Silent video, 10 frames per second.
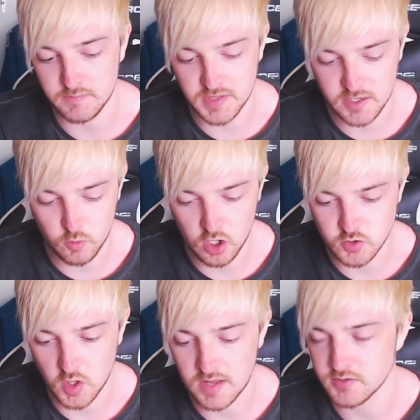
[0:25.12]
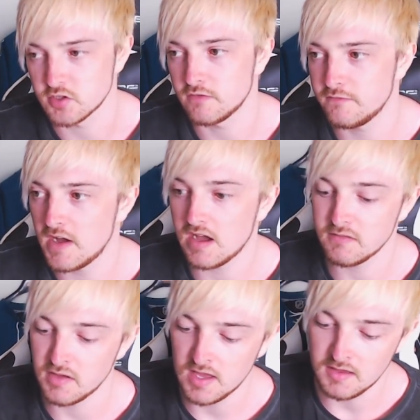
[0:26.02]
Blade Works 1, episode
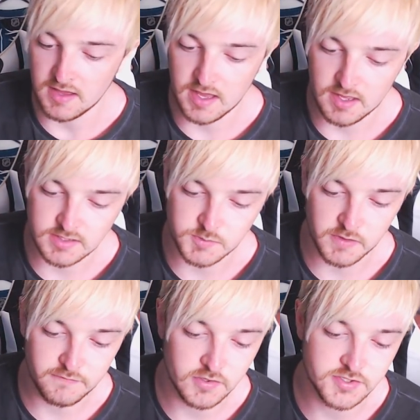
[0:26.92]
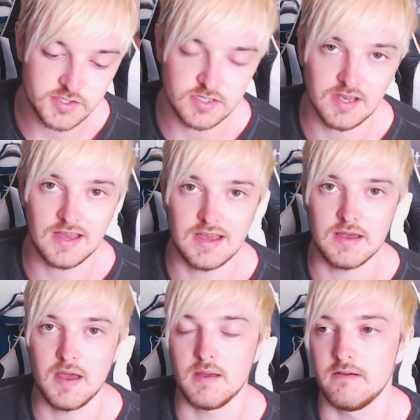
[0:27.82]
5. And this is my first
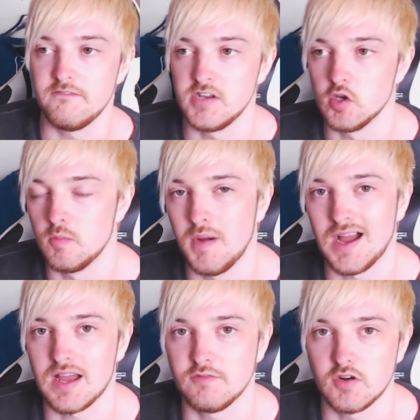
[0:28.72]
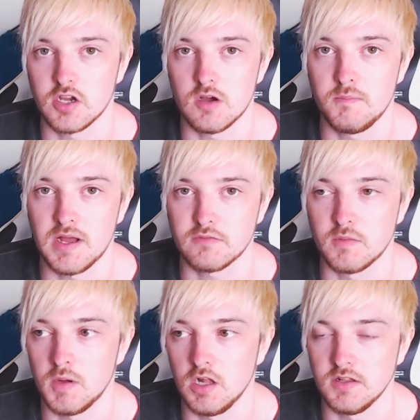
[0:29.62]
video back after I got back
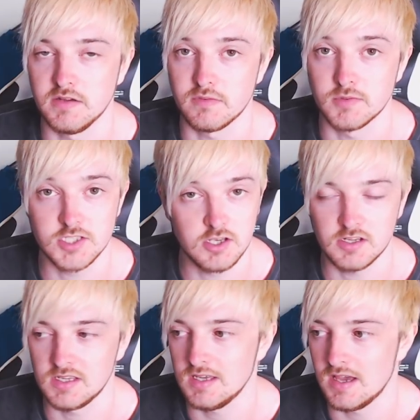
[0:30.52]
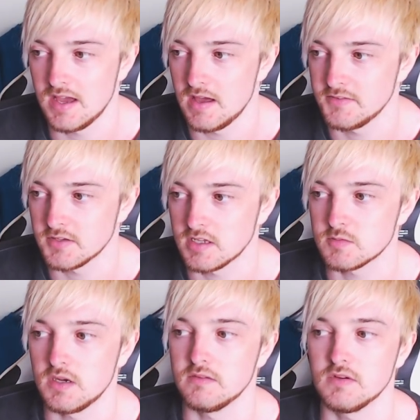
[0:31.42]
from holiday from Turkey. So that's
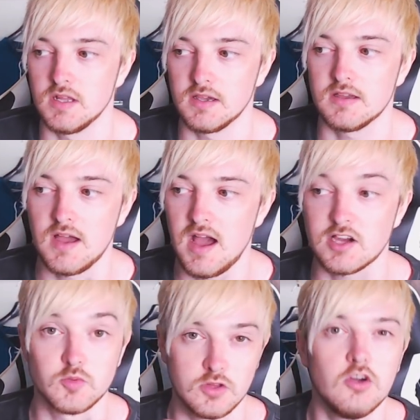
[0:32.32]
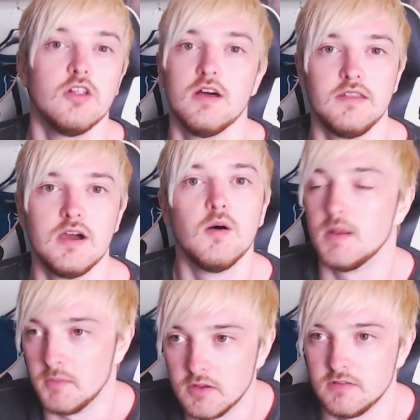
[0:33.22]
why I've got like actual colour now and
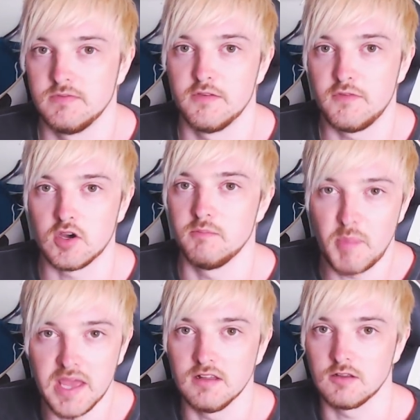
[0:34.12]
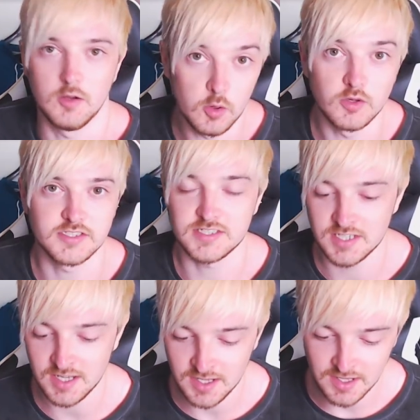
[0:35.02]
I'm not a fucking pale ghost.
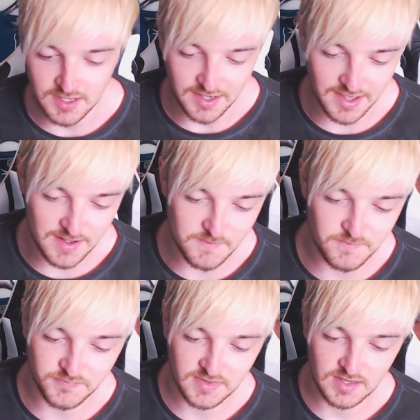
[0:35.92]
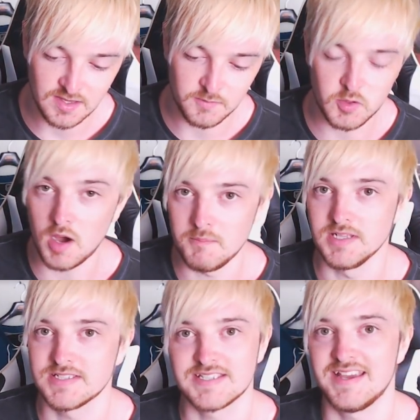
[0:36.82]
Pure
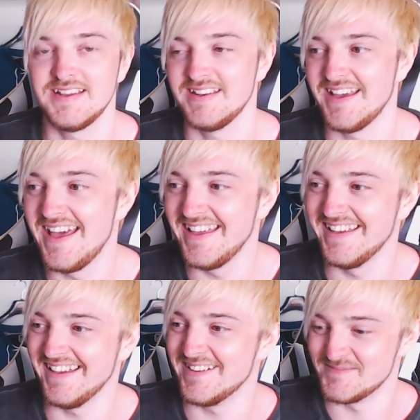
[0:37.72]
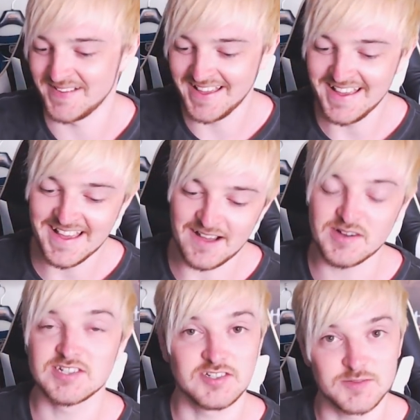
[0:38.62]
milk skin. I've
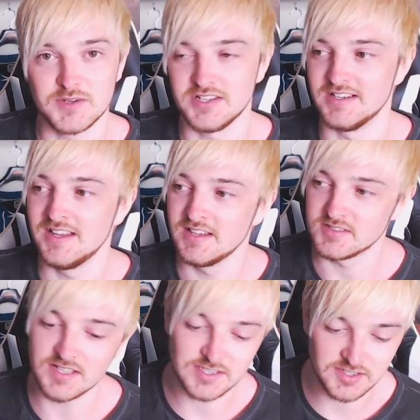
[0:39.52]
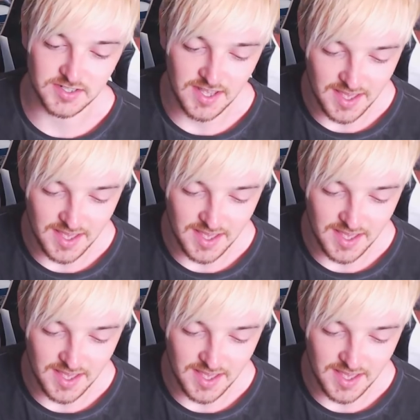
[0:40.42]
actually got some colour, so that's good.